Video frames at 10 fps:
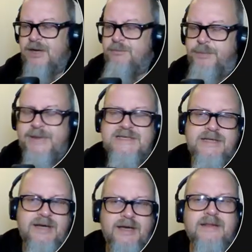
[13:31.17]
But
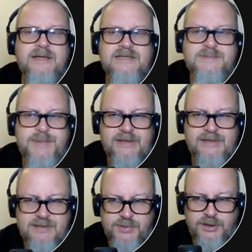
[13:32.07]
basically, I can then spin
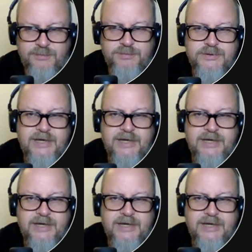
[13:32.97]
this up and up,